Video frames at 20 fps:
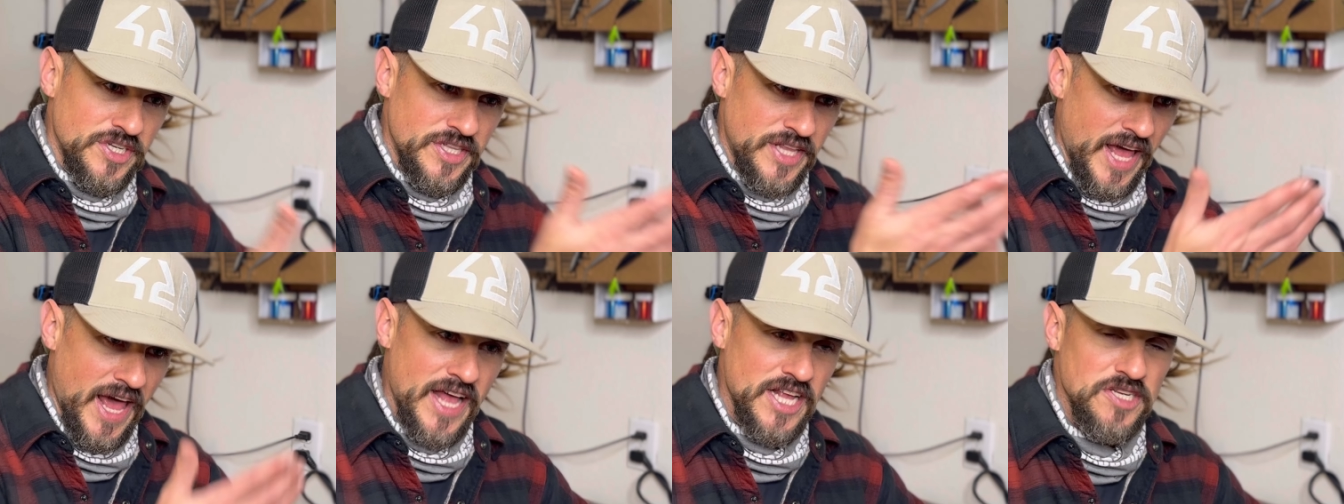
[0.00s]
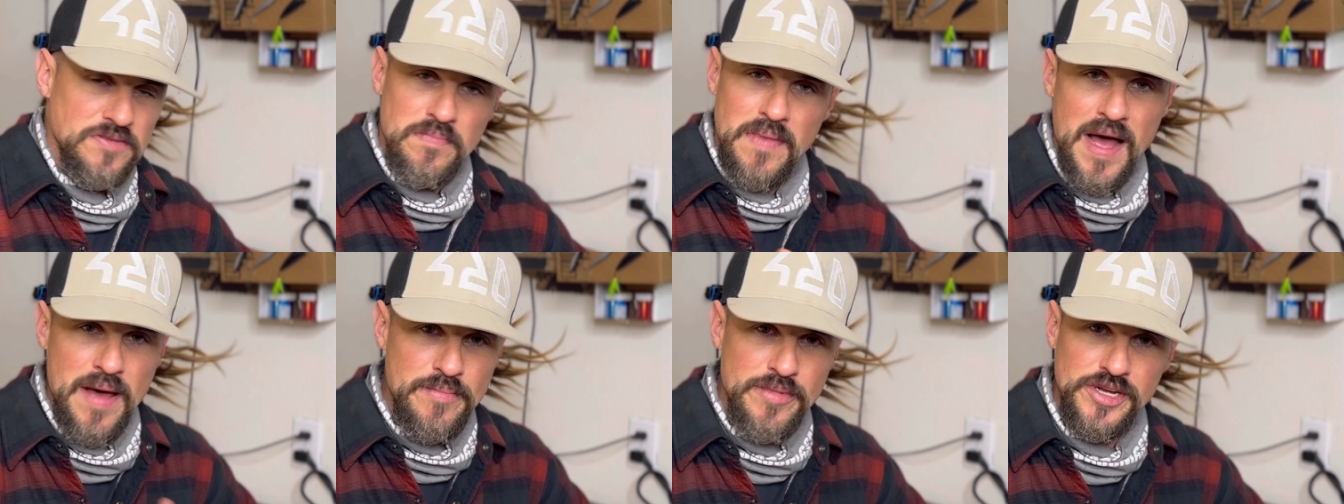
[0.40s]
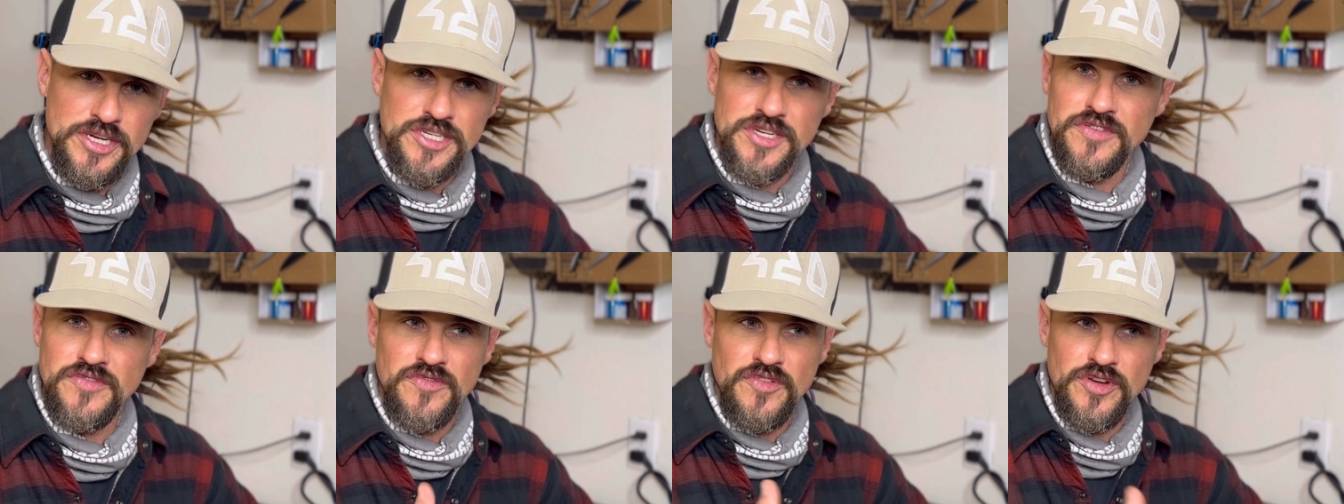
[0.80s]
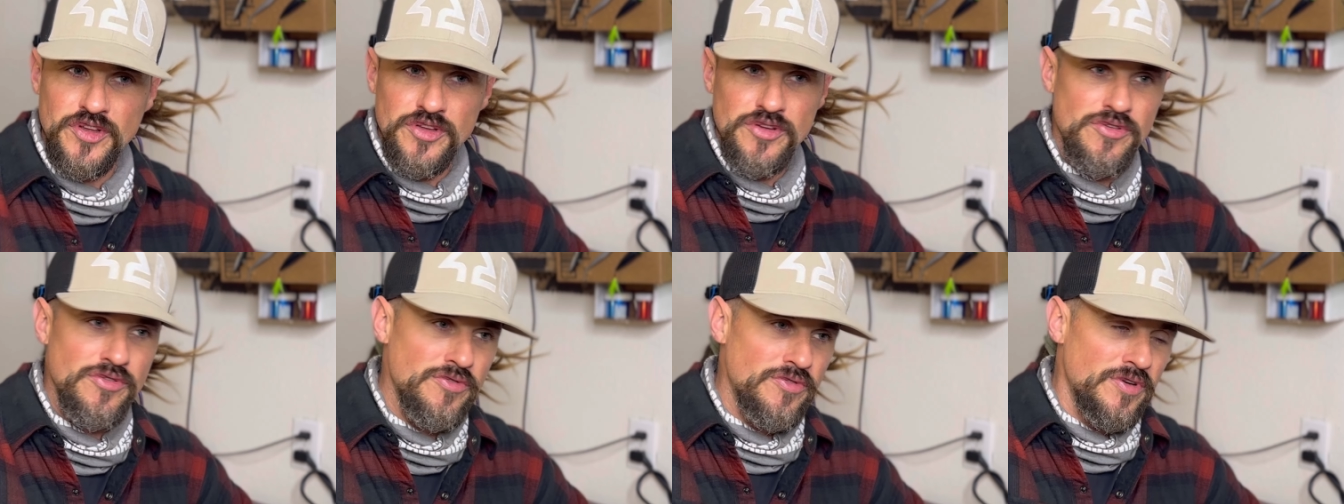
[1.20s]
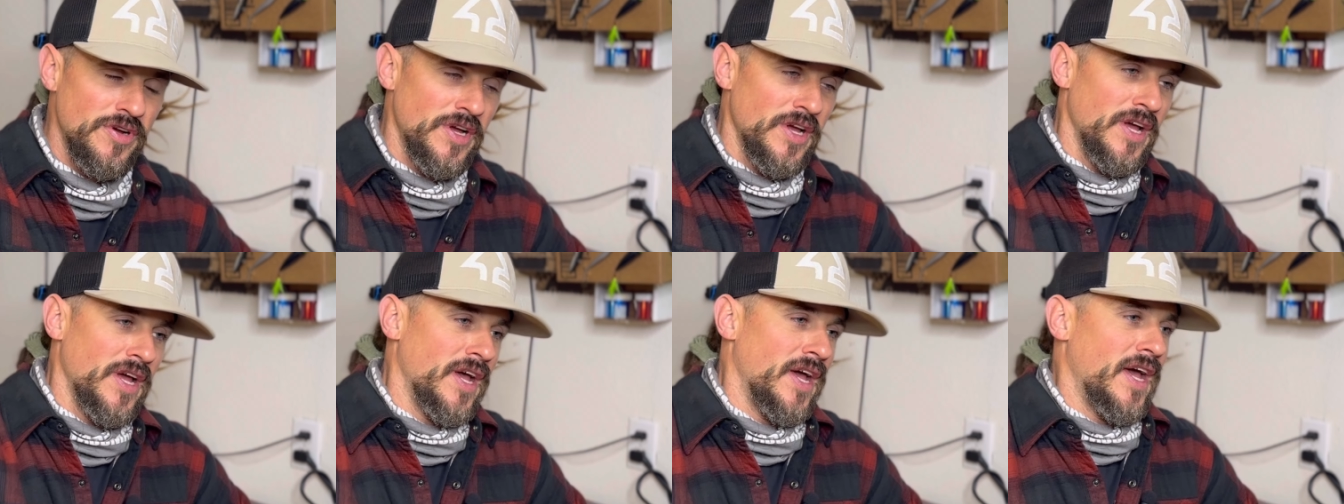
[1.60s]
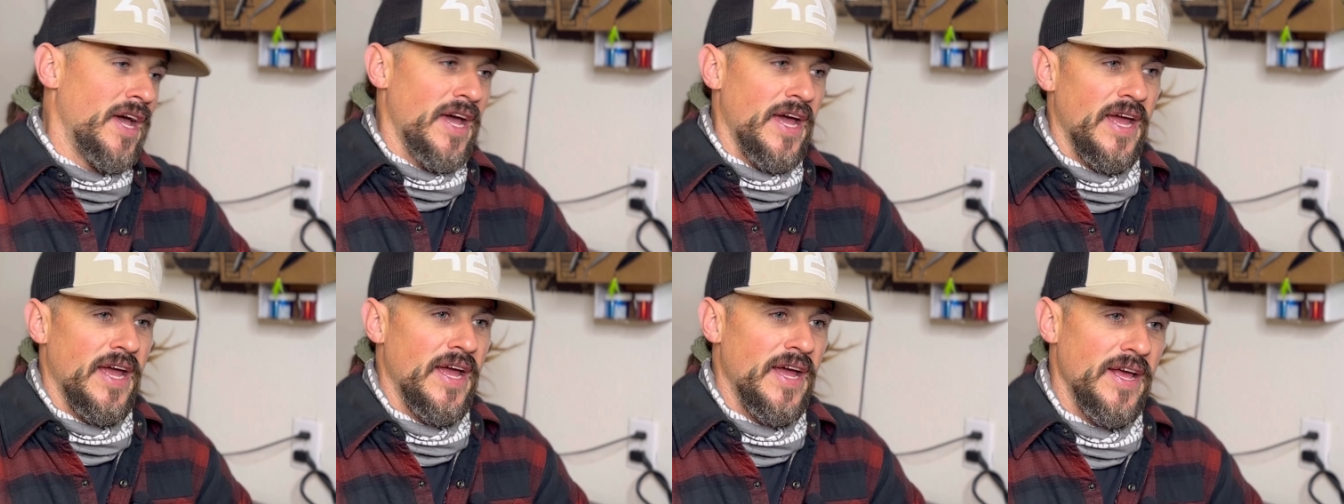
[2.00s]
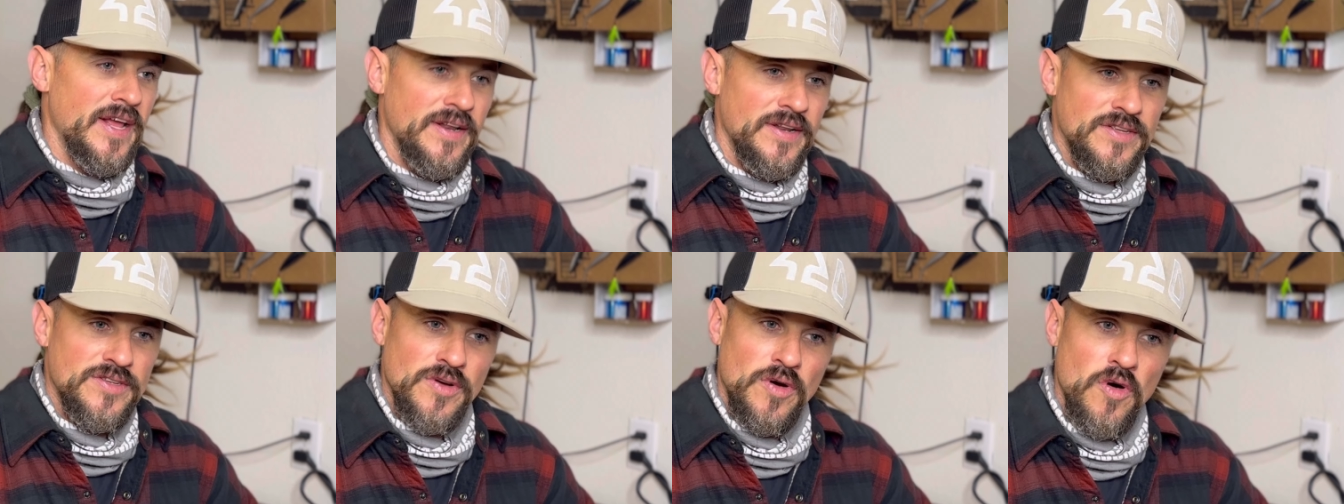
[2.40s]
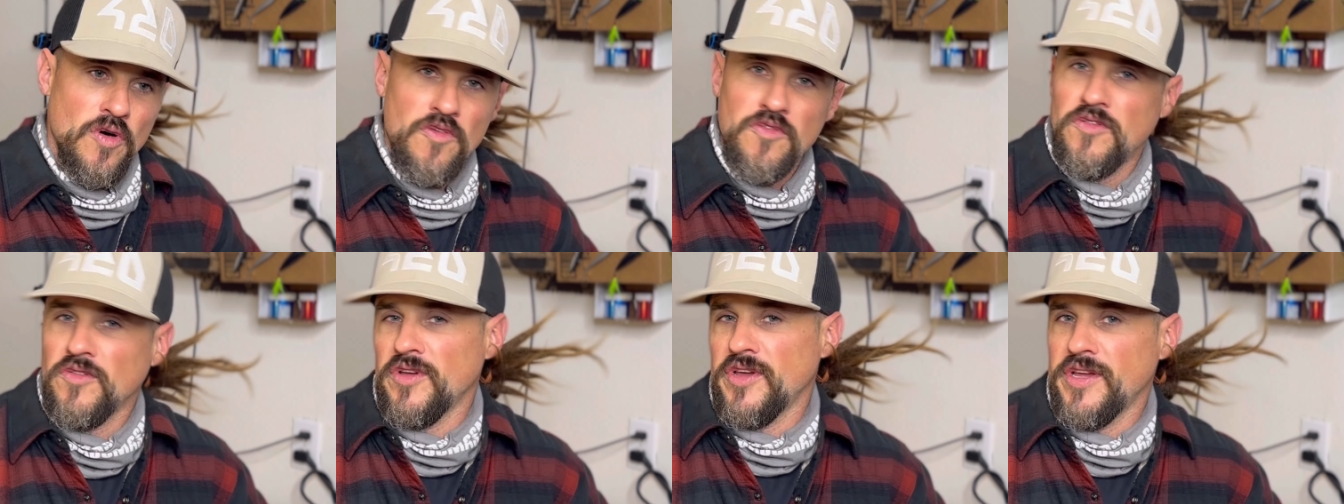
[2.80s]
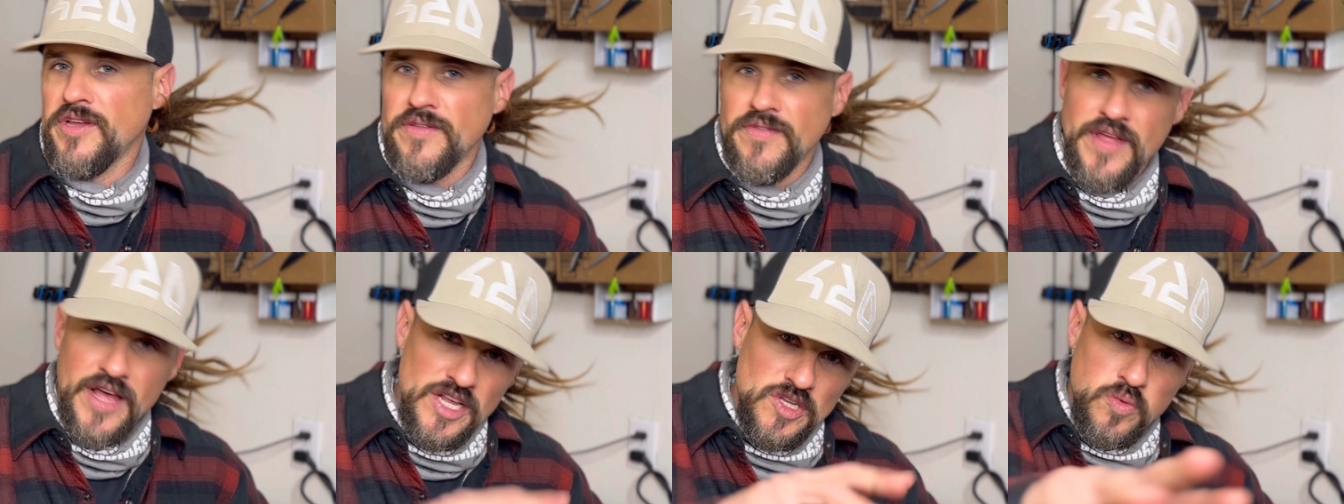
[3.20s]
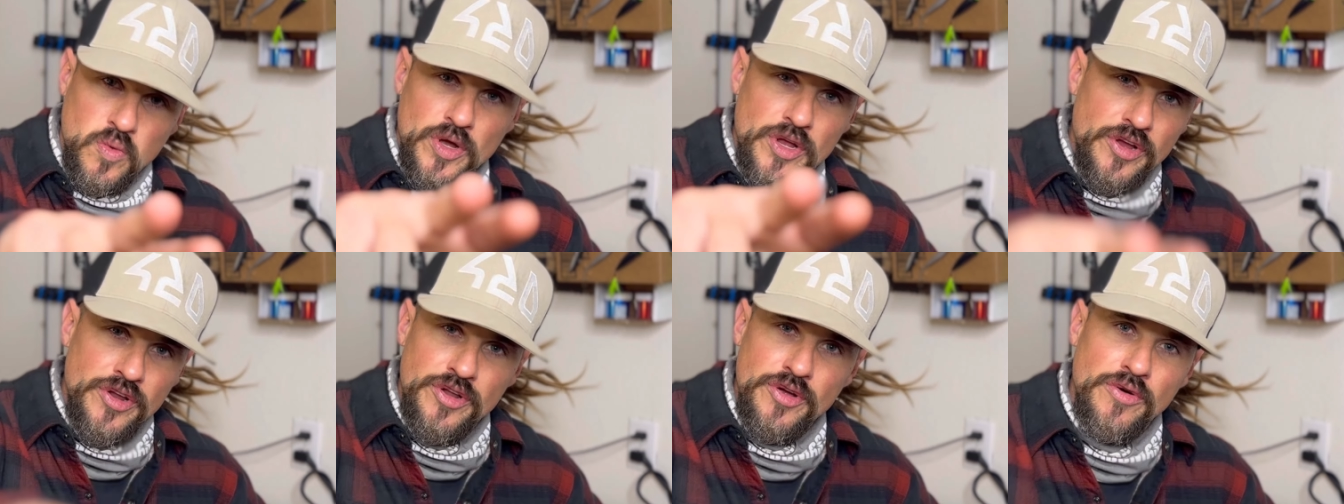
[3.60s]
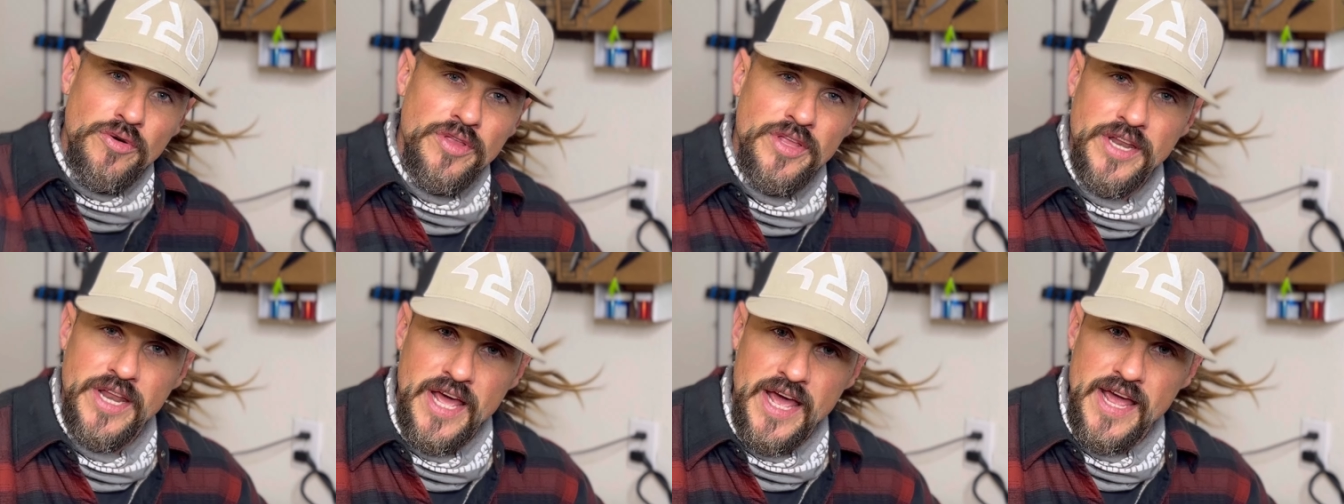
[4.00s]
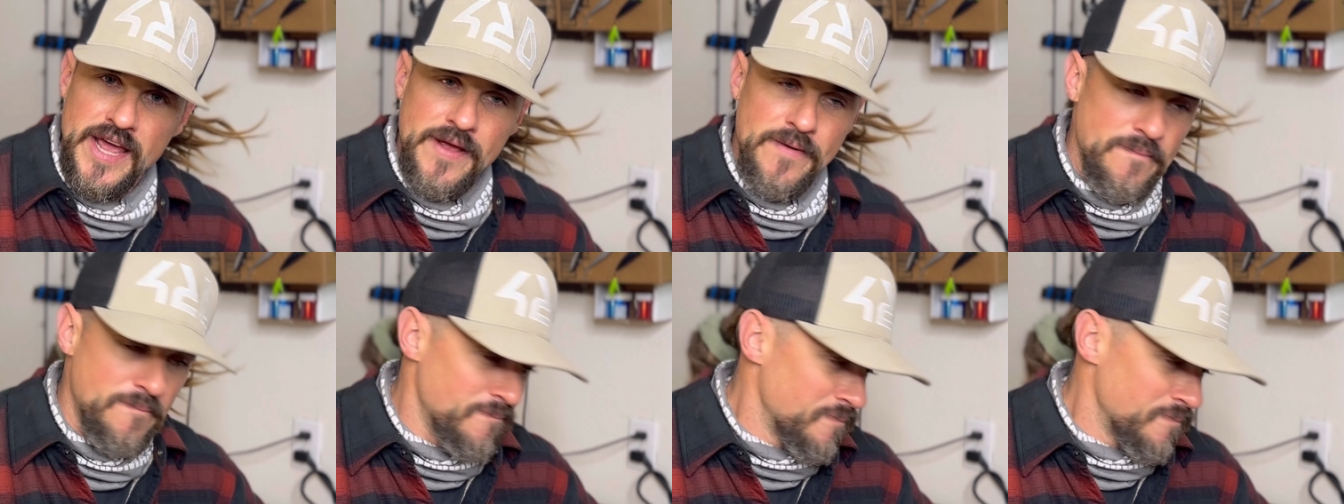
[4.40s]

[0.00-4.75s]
That's my mission for you, and so hopefully that's what you're doing today.